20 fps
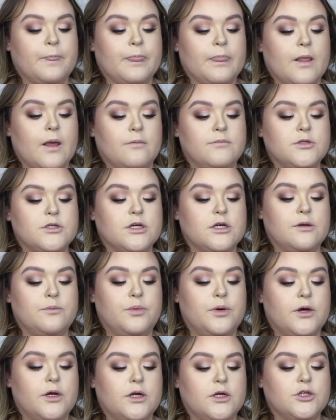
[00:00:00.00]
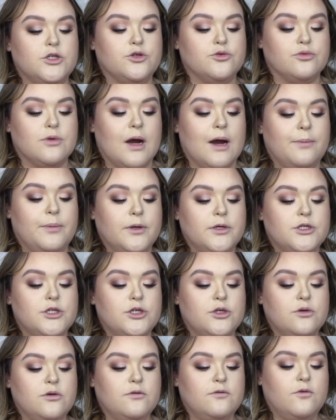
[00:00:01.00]
I'm just going to put a drop or
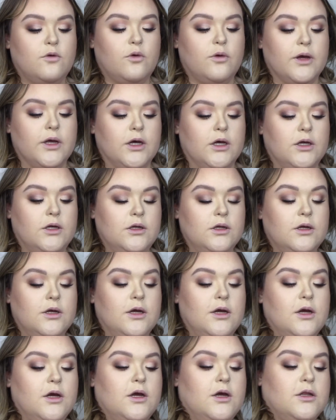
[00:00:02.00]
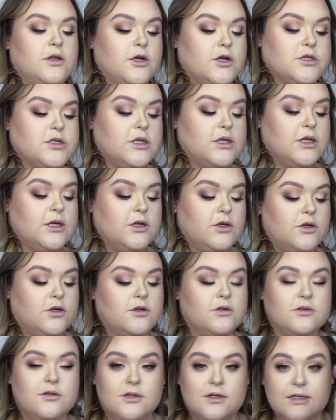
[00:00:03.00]
two of oil. There's a
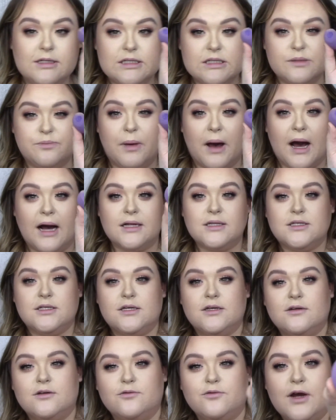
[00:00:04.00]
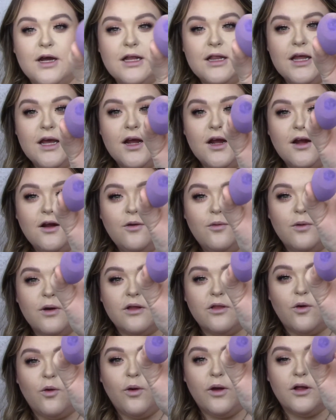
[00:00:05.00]
little spot right there where
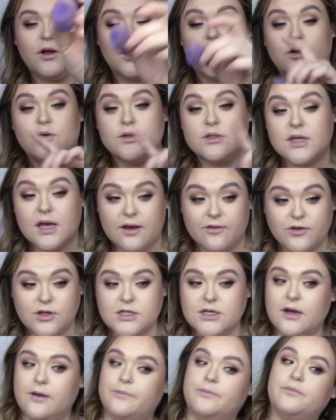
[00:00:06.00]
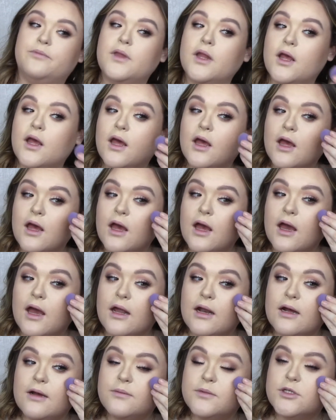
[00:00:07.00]
the oil goes every time.
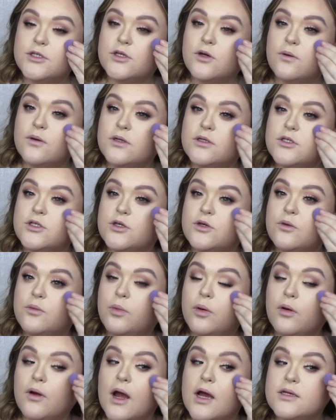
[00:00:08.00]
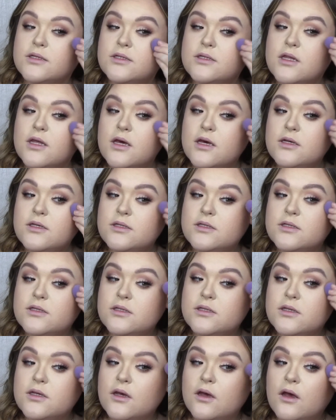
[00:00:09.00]
And I'm just going to press
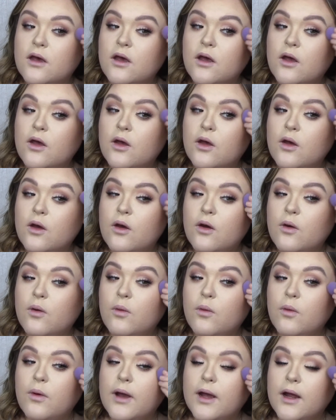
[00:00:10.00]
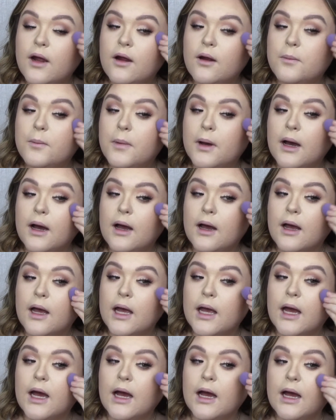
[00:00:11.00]
this where
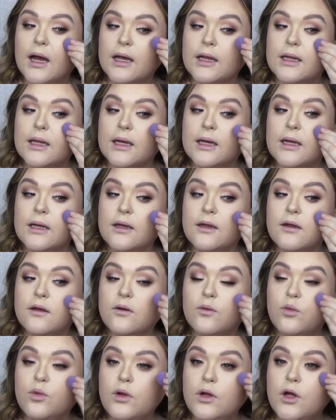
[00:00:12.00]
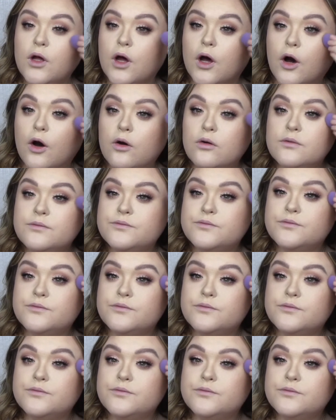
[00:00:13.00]
my highlight will go.